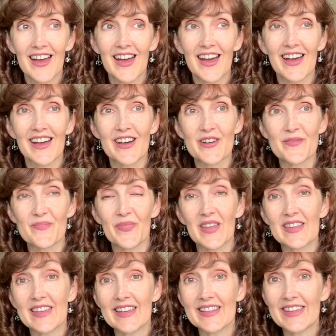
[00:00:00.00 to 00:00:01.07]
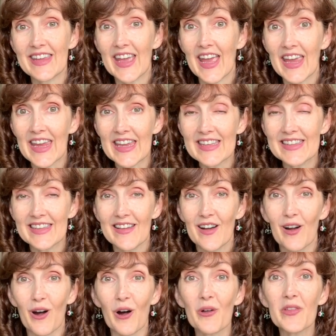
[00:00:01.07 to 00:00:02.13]
On, 68,
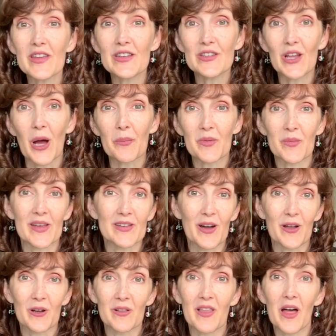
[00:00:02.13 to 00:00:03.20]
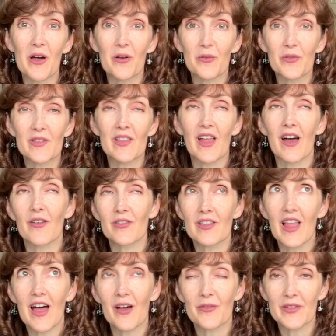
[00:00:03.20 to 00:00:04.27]
all these shops my daughter loves, loves,
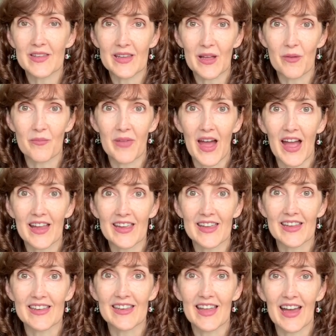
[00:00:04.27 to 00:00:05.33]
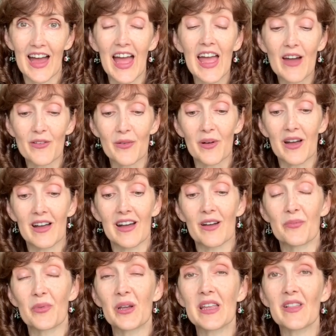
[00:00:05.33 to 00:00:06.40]
loves to come back. And I have a
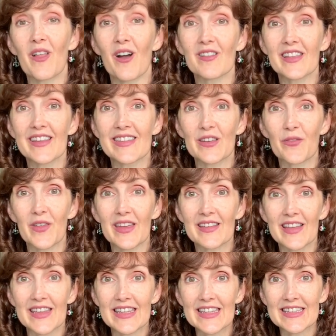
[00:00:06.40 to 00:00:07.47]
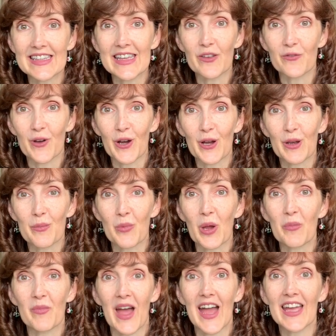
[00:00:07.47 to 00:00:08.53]
pretty long list of things I need to get for her to
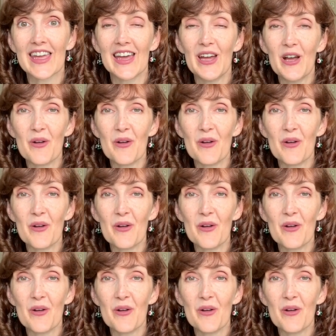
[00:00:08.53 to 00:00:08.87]
bring back.